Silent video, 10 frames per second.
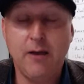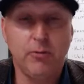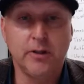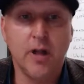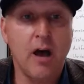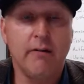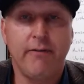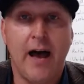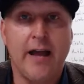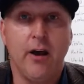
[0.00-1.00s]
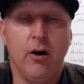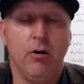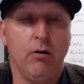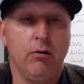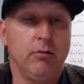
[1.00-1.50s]
would love
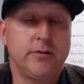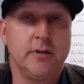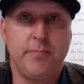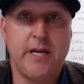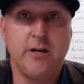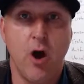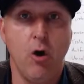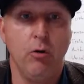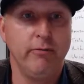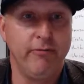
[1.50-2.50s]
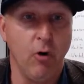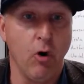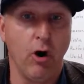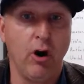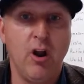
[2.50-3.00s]
Idaho to be known
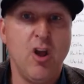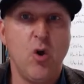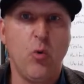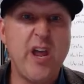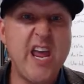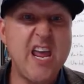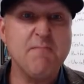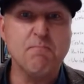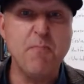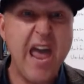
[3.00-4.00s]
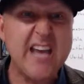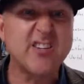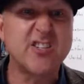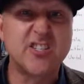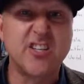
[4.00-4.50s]
for, we
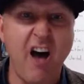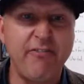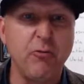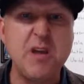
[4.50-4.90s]
make stuff,